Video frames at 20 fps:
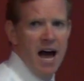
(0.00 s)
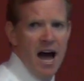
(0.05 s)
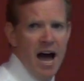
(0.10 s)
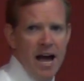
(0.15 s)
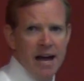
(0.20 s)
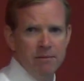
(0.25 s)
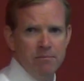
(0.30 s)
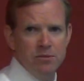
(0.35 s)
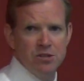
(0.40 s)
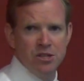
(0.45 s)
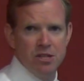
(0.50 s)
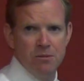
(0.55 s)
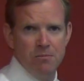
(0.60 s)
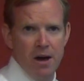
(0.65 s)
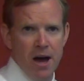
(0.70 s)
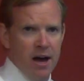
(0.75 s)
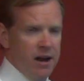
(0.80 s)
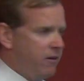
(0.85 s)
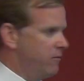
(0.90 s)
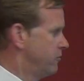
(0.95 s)
times the
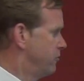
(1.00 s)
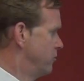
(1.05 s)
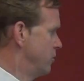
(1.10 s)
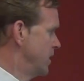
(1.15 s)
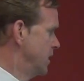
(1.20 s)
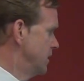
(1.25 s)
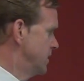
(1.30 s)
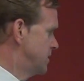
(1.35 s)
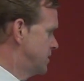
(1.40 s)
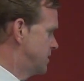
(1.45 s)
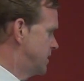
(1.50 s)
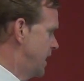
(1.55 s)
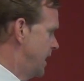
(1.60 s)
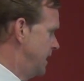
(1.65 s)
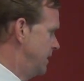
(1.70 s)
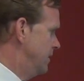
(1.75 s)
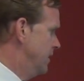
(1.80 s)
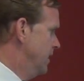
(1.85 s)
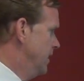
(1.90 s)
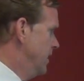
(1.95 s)
amount of real
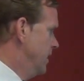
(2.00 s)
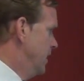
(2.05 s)
estate